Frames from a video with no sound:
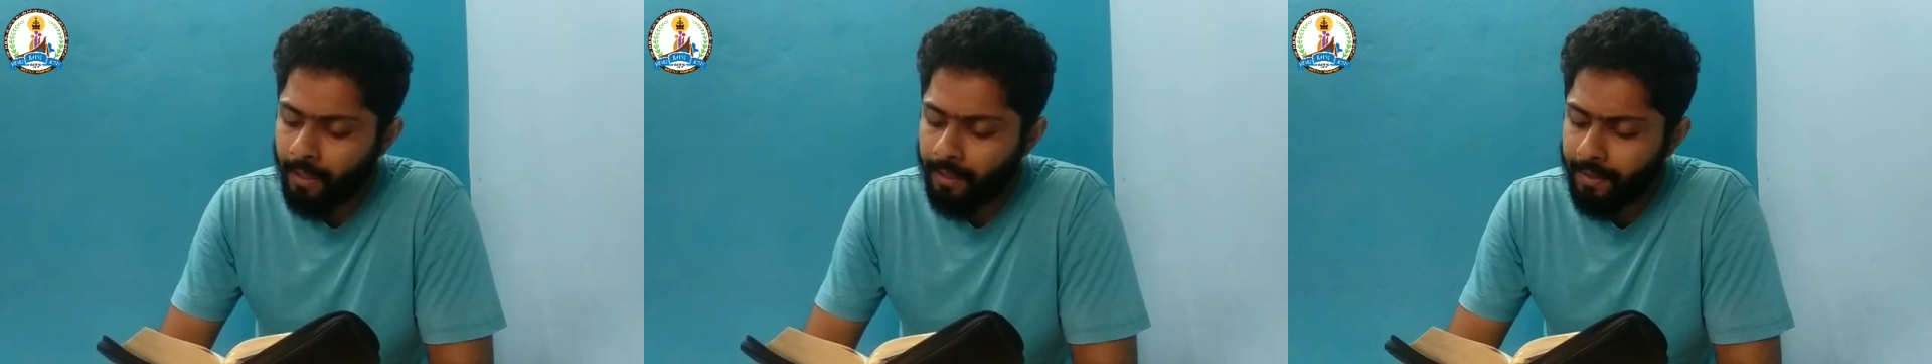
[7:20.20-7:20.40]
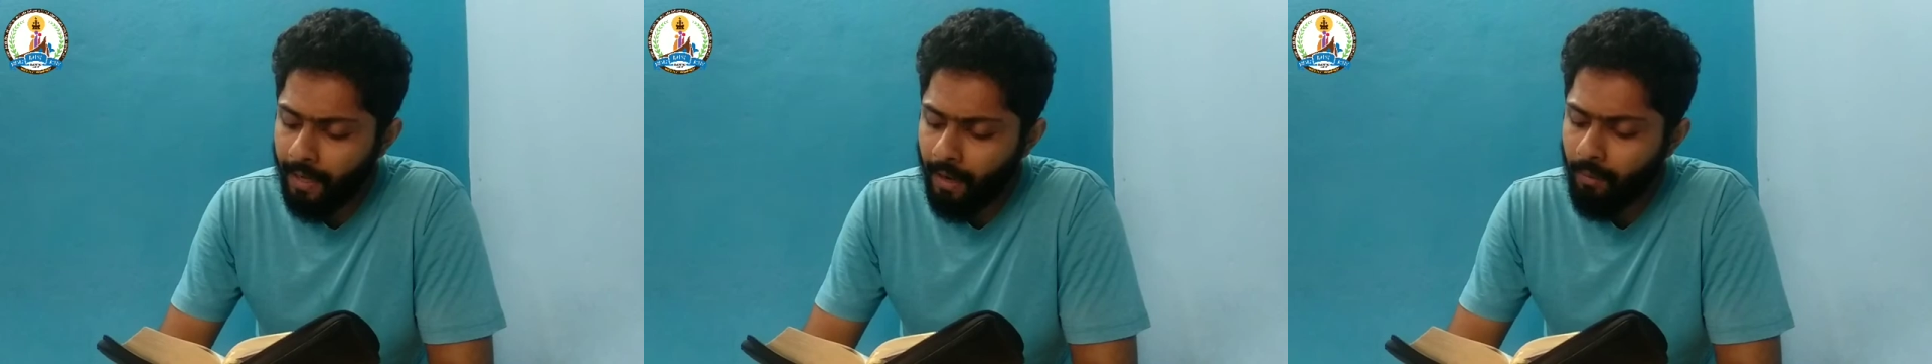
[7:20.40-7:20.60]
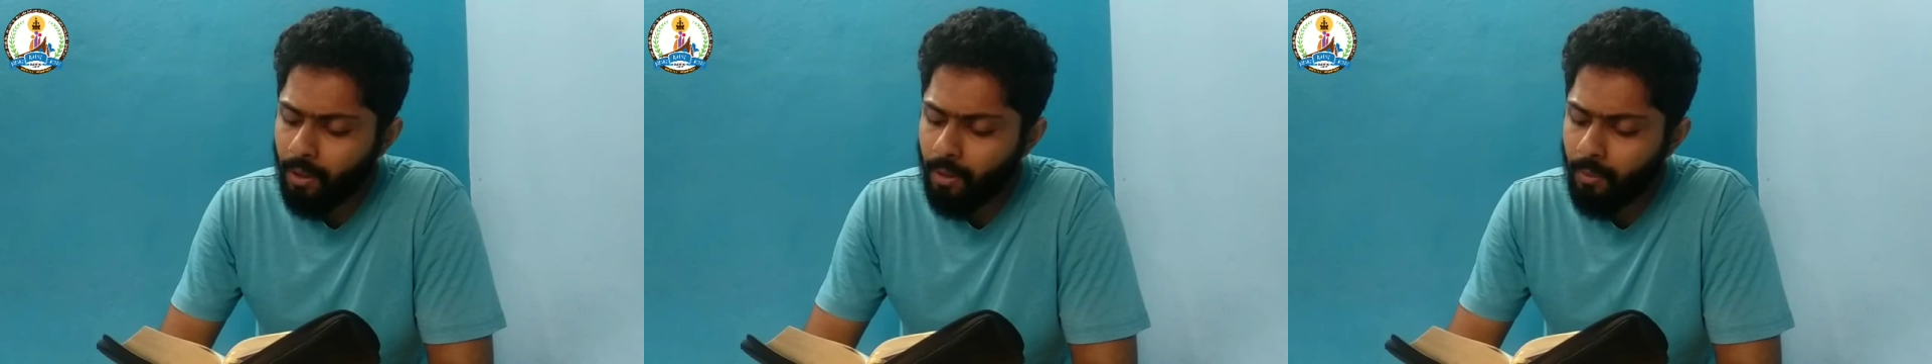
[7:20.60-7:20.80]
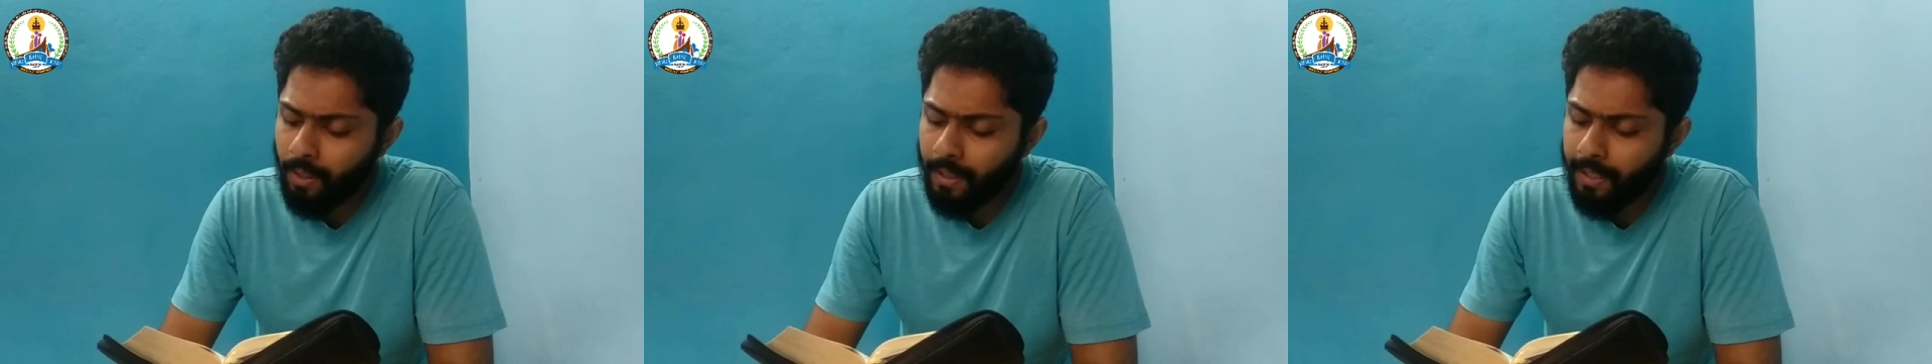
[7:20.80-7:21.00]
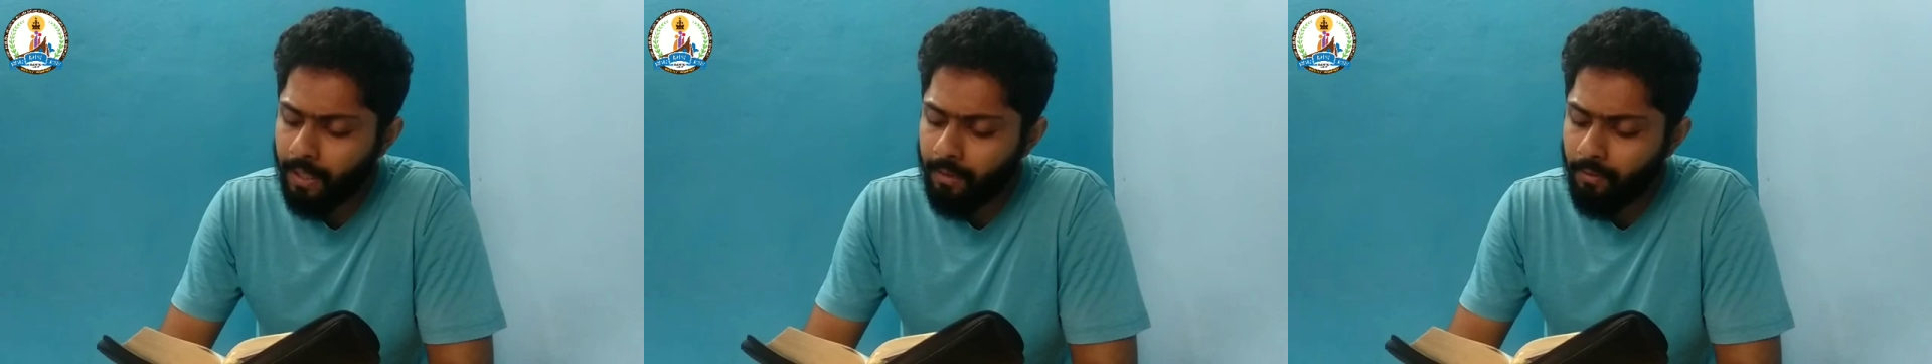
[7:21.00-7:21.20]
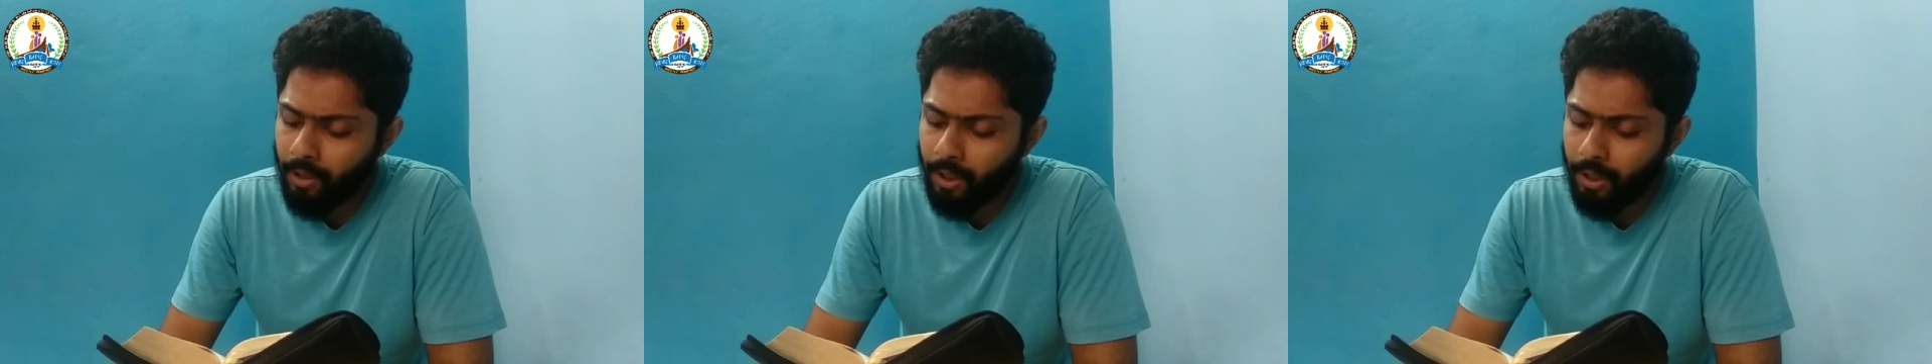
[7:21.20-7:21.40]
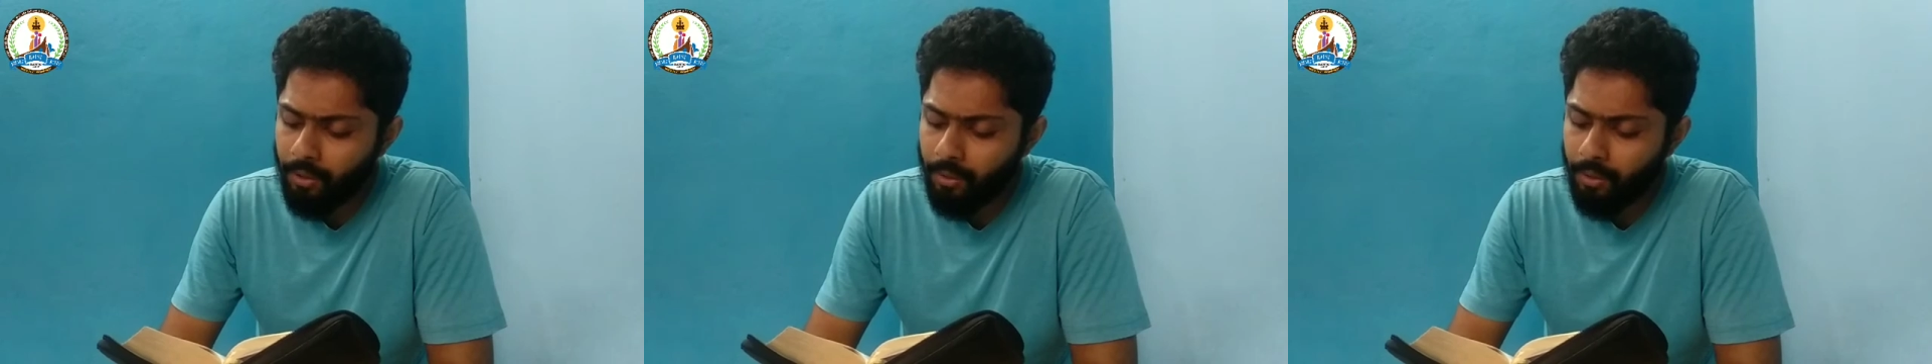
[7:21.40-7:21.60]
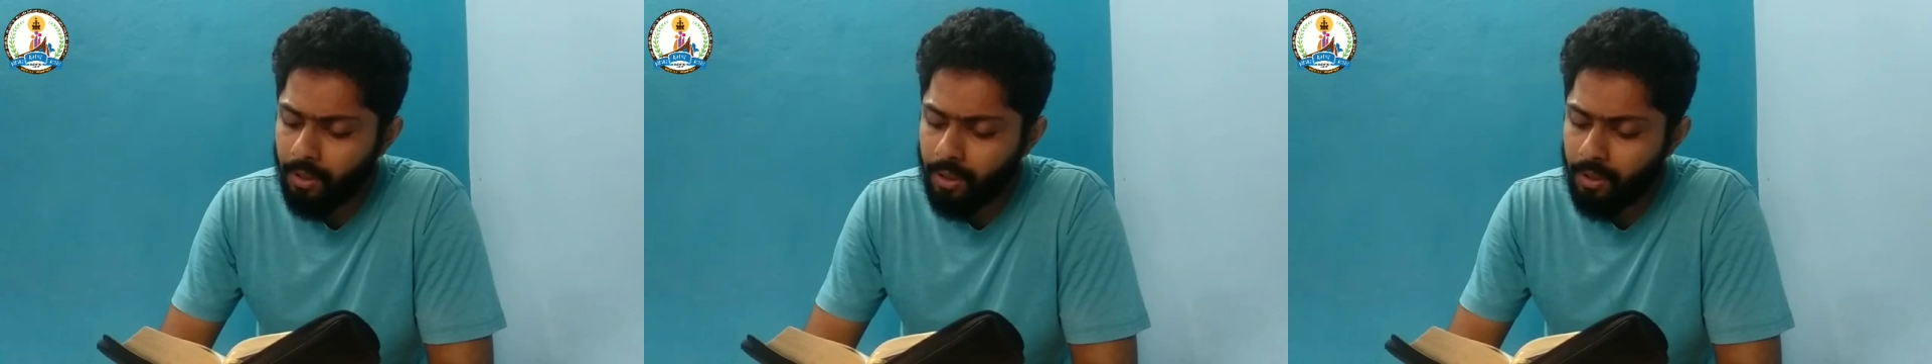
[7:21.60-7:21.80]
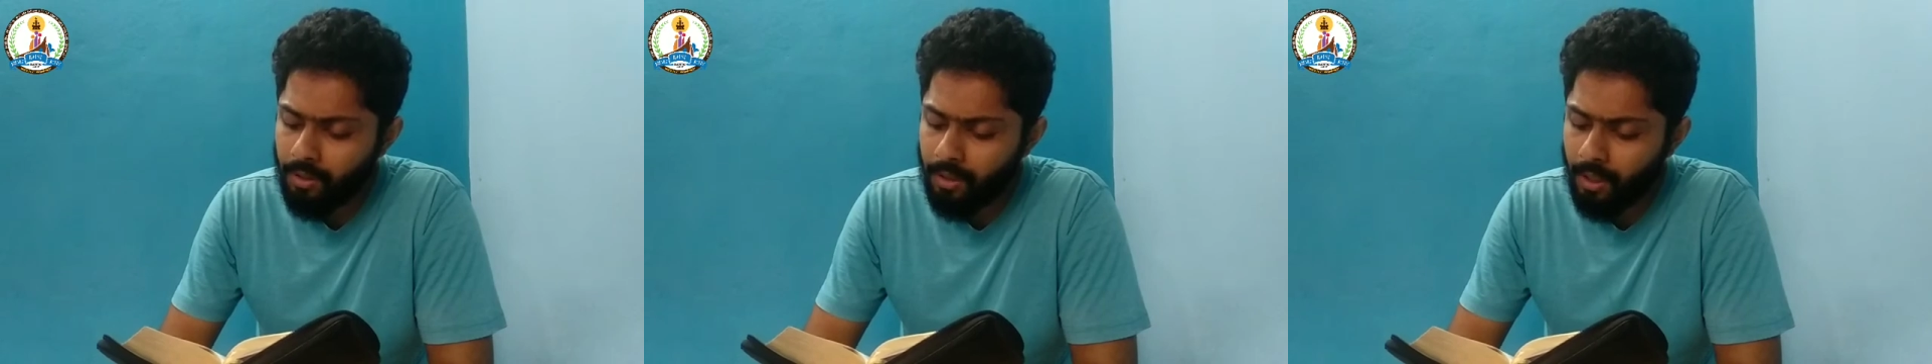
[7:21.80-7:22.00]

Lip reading: Yahweh will deliver you this